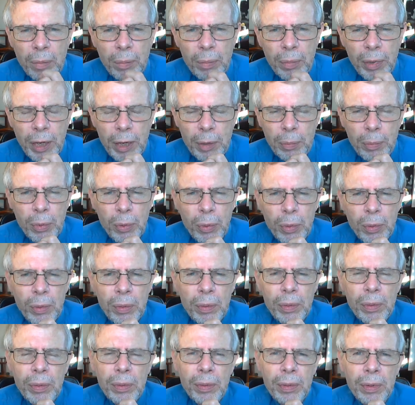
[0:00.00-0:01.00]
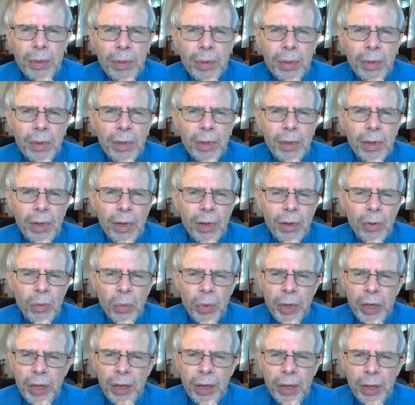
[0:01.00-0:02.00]
People that
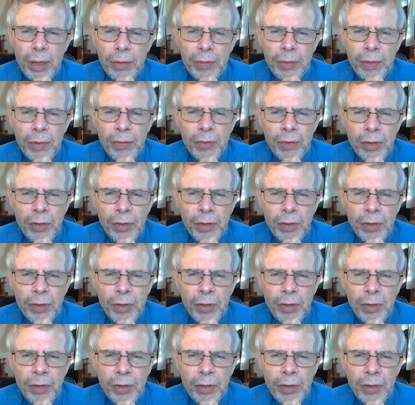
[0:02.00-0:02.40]
we love have